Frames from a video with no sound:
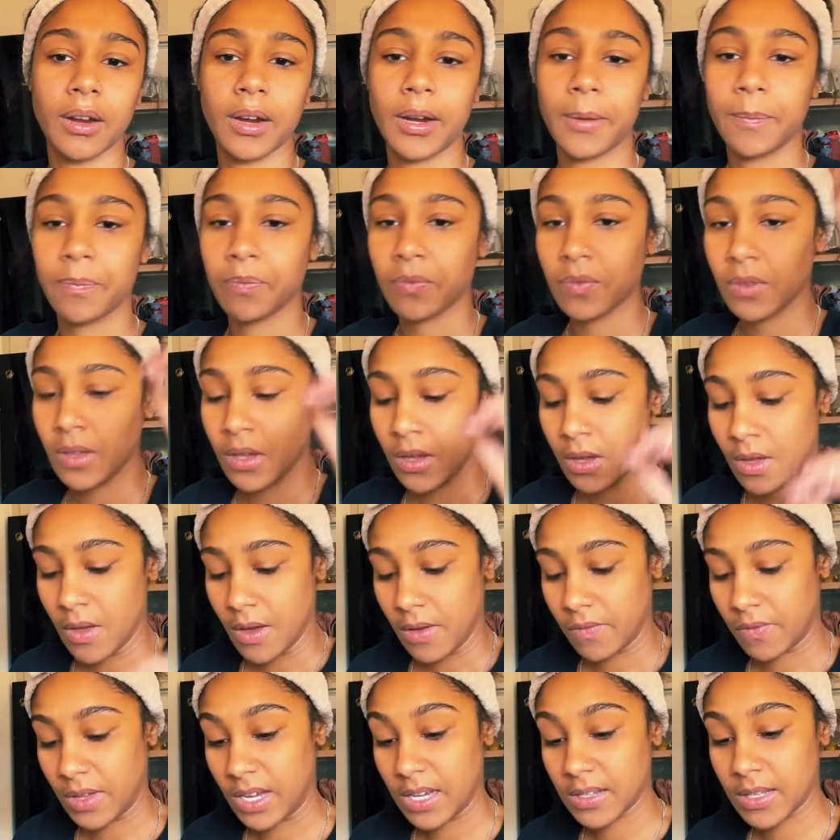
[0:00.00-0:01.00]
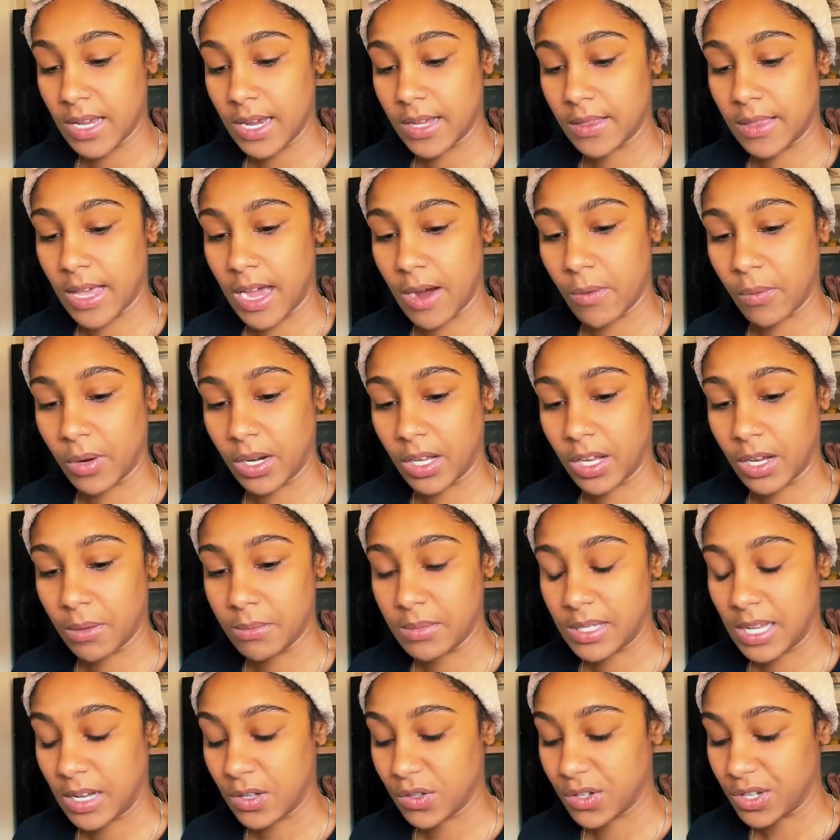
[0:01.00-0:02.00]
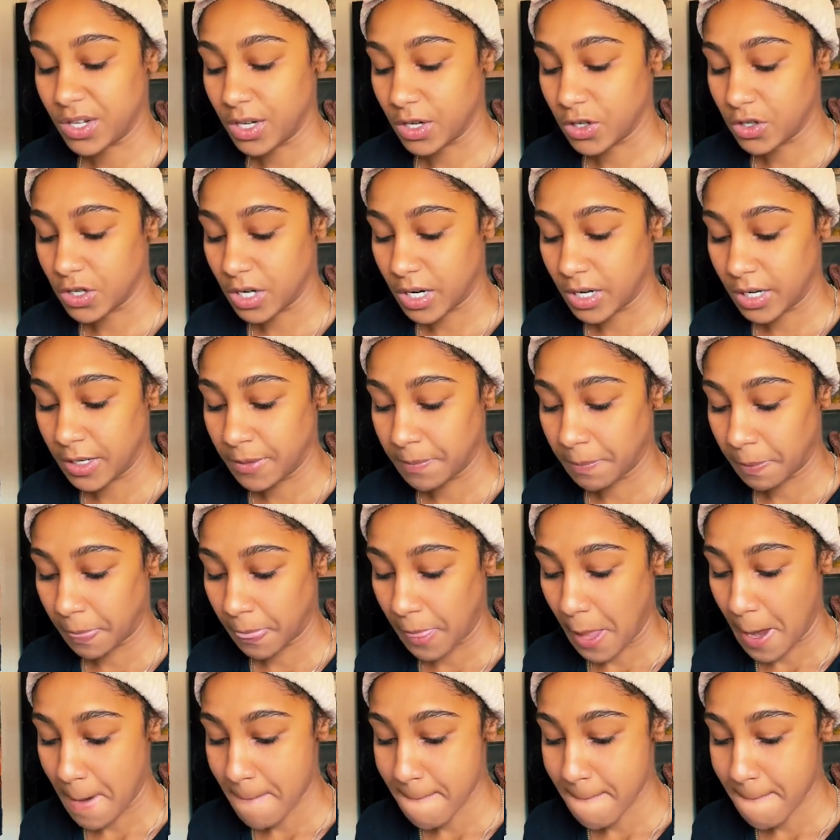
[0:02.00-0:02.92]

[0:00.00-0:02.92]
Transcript: Right, things like that when it comes down to your journey.